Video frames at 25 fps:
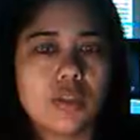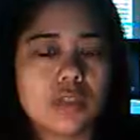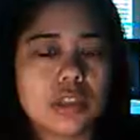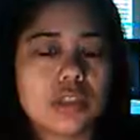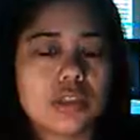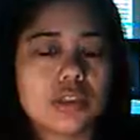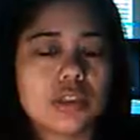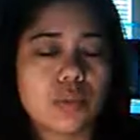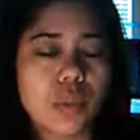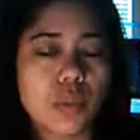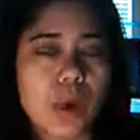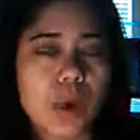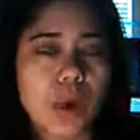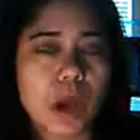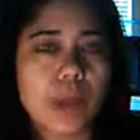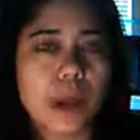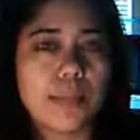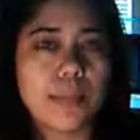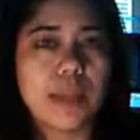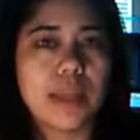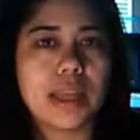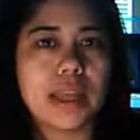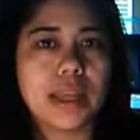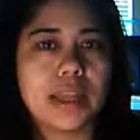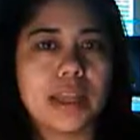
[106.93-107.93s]
to swap,
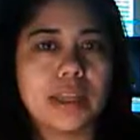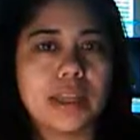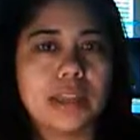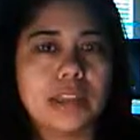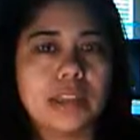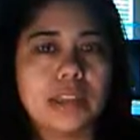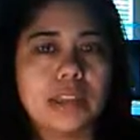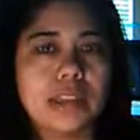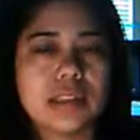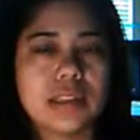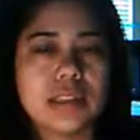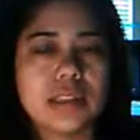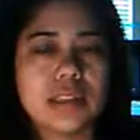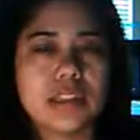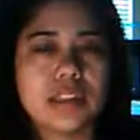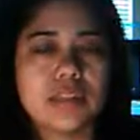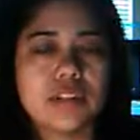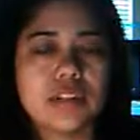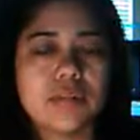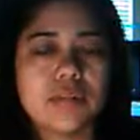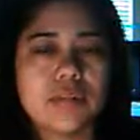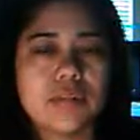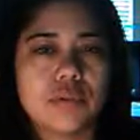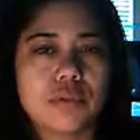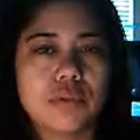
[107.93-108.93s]
and
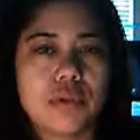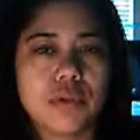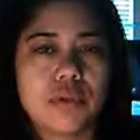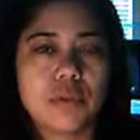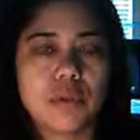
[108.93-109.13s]
if